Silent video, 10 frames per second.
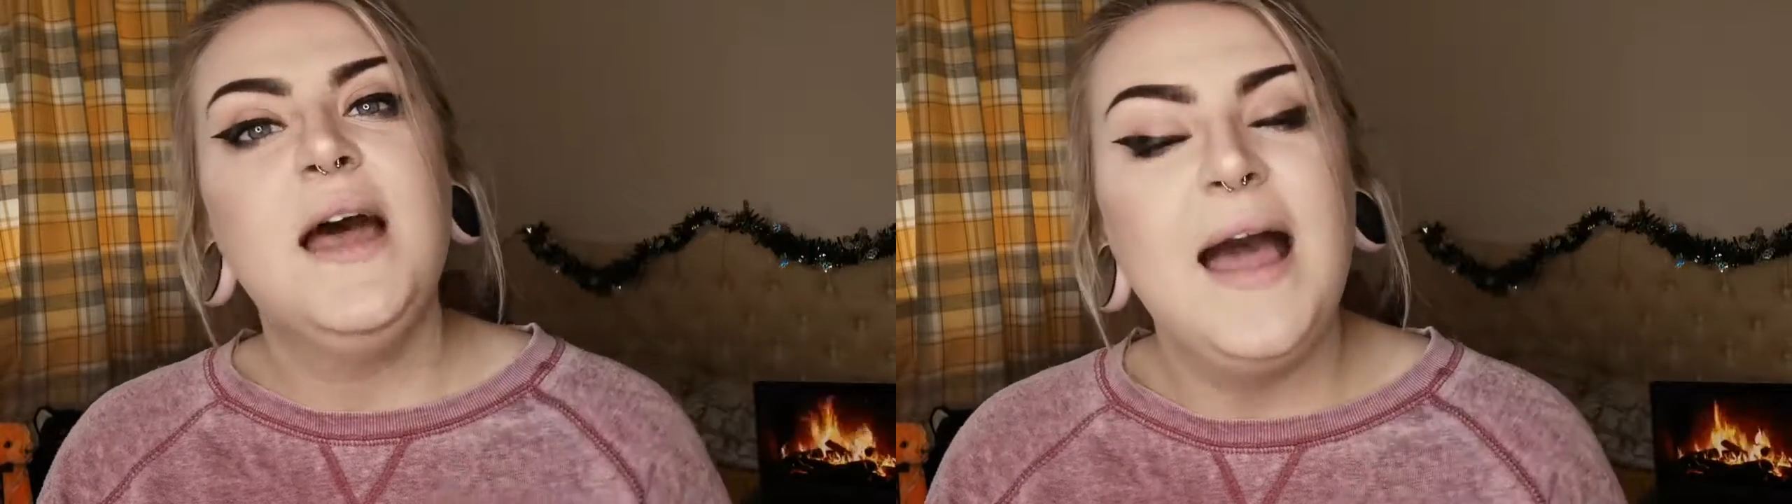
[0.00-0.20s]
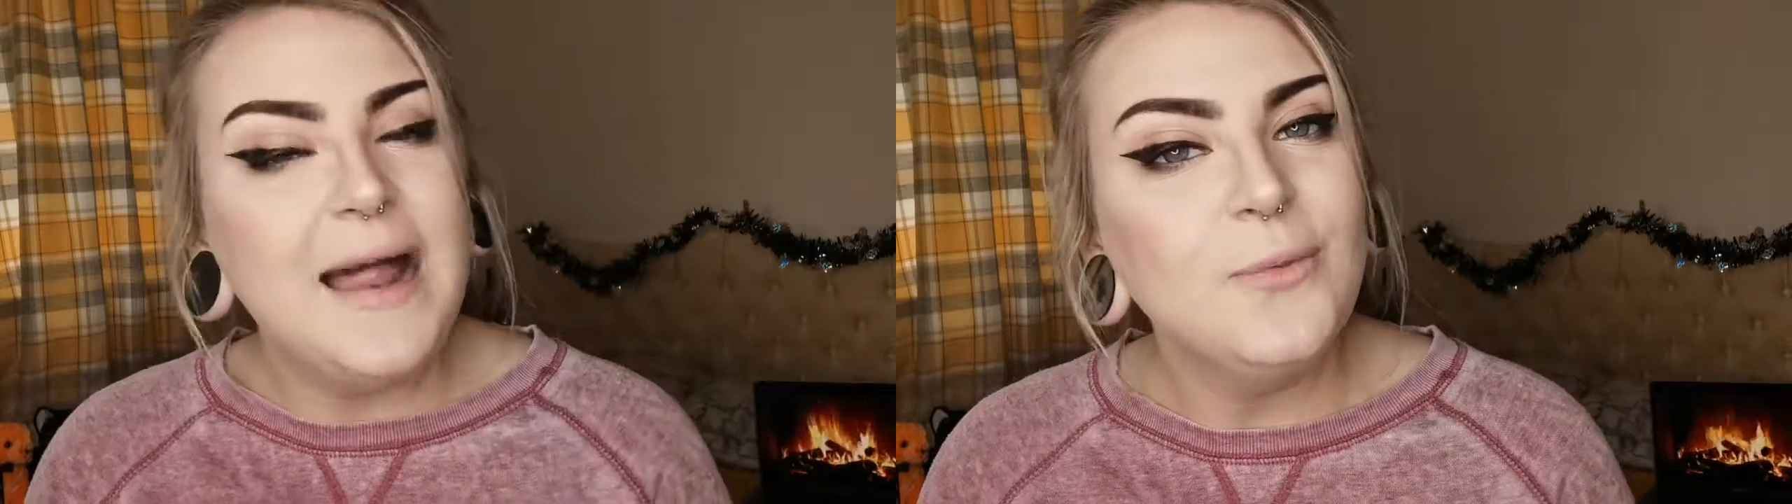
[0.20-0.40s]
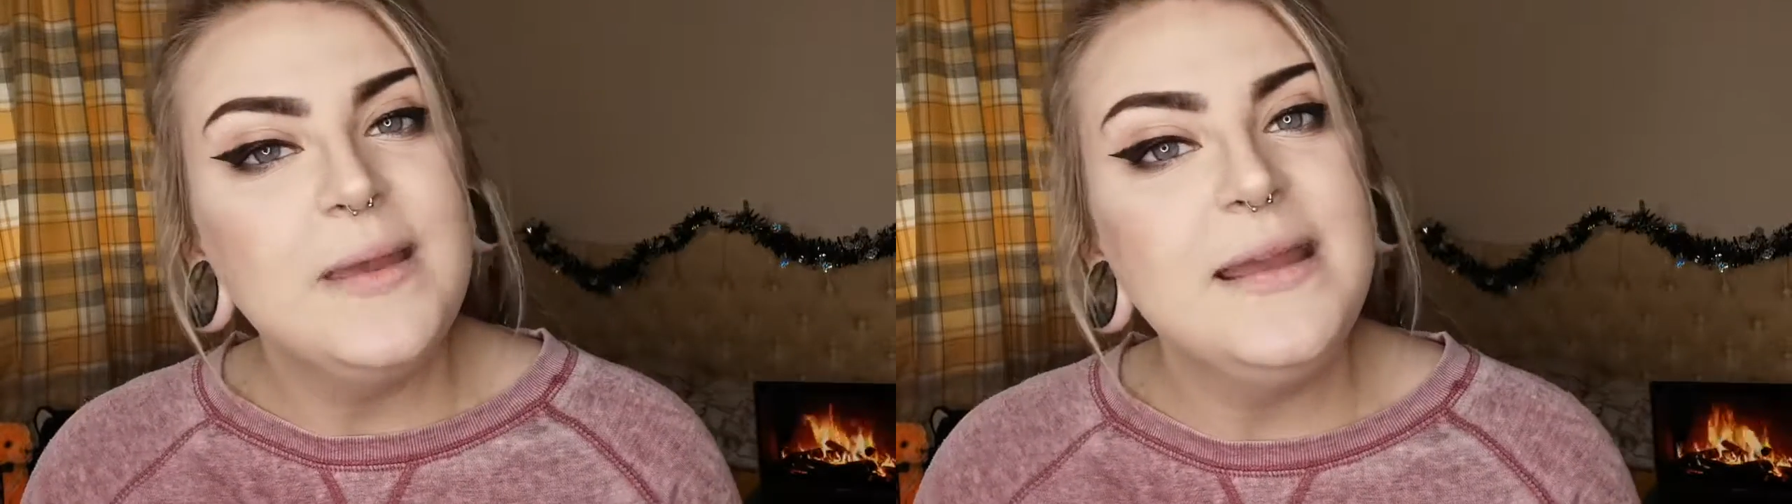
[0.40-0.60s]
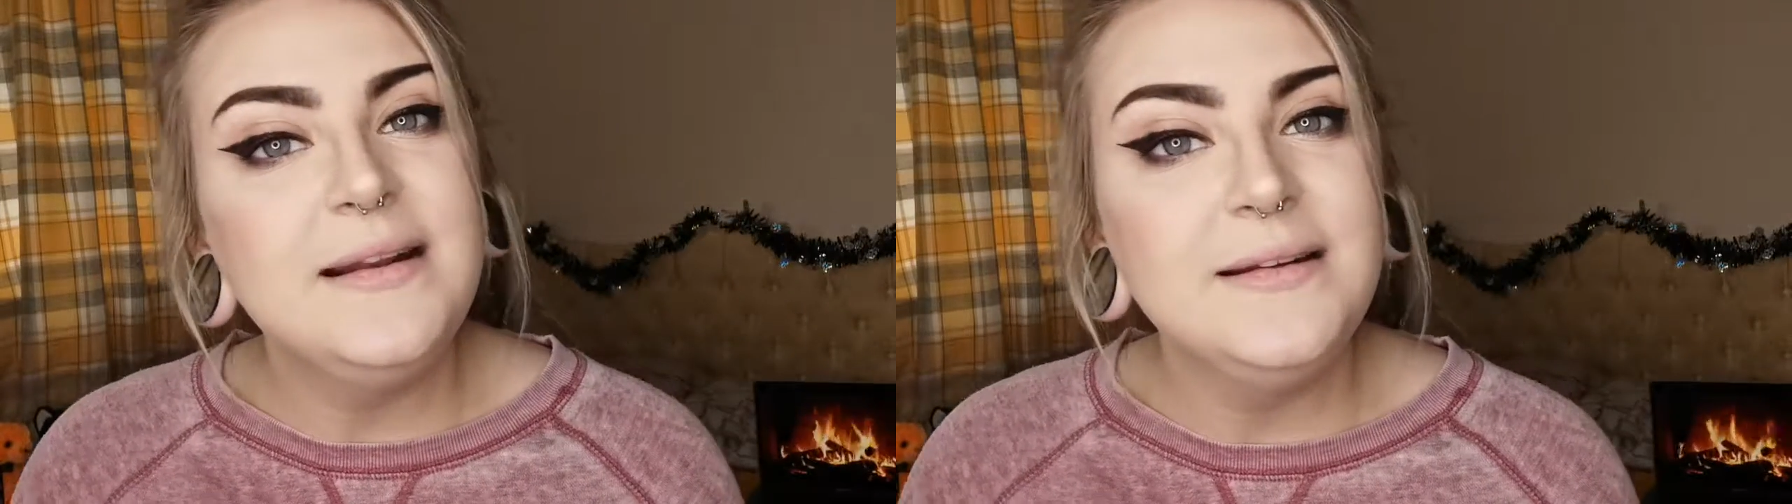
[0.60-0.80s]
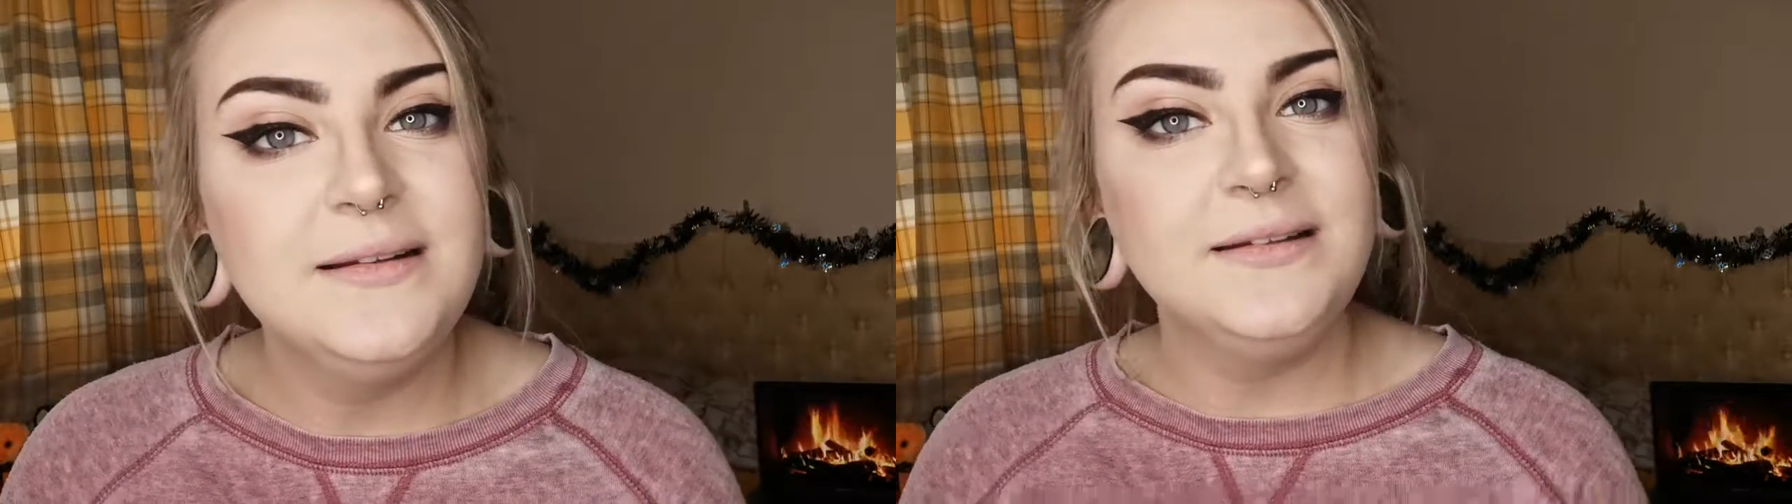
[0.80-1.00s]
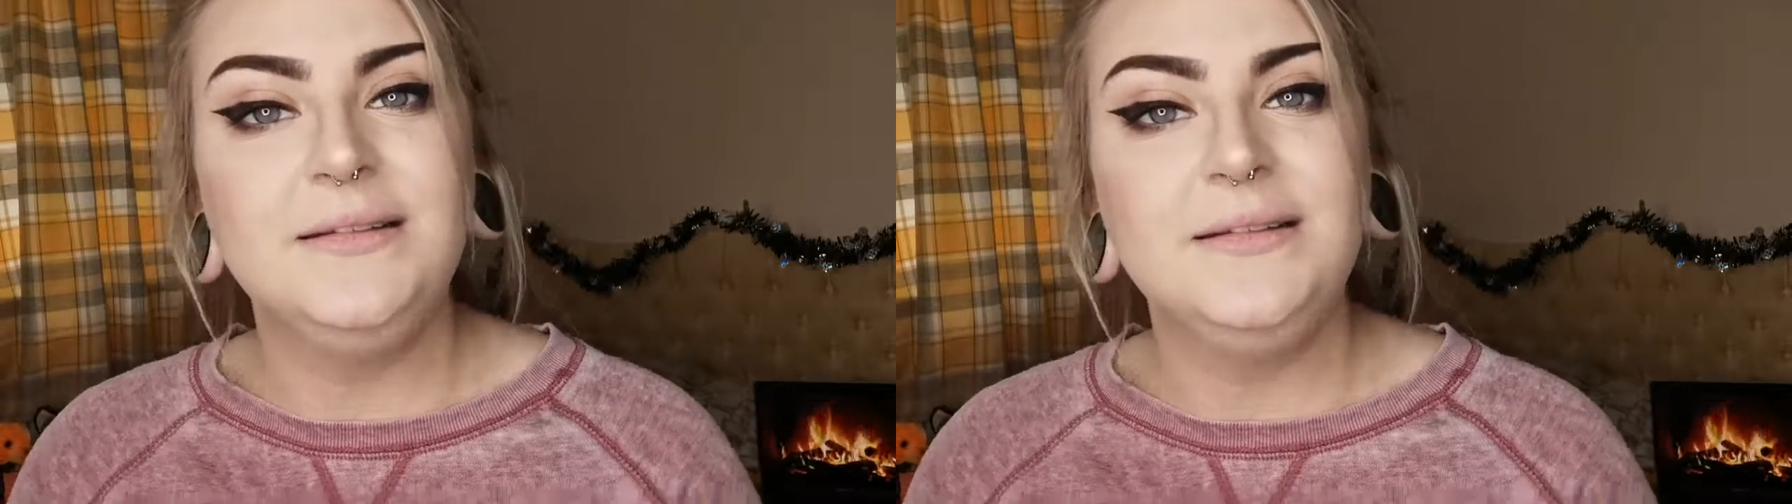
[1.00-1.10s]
Halloween